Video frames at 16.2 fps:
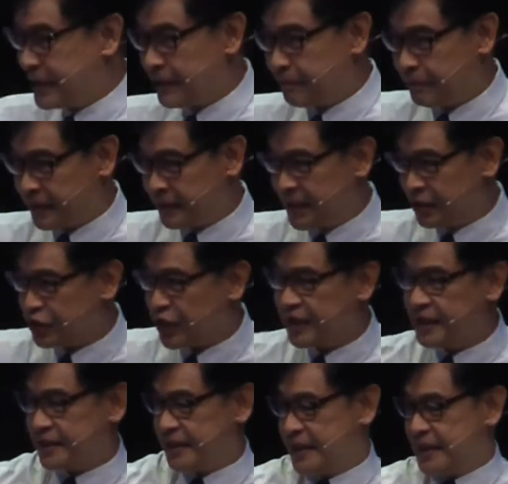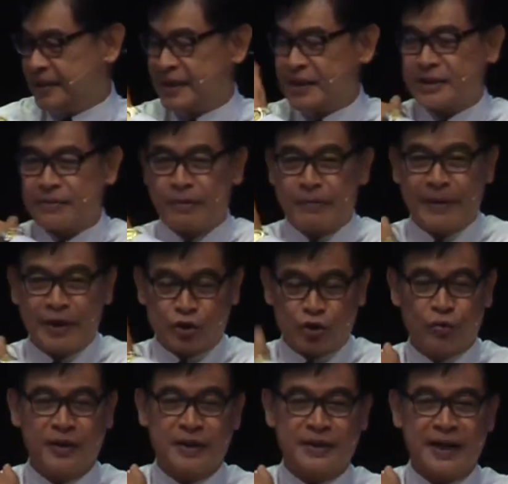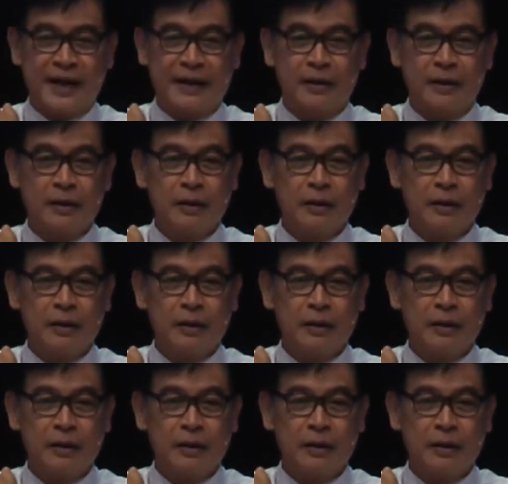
a petite Chinese lady, just about my shoulder's height,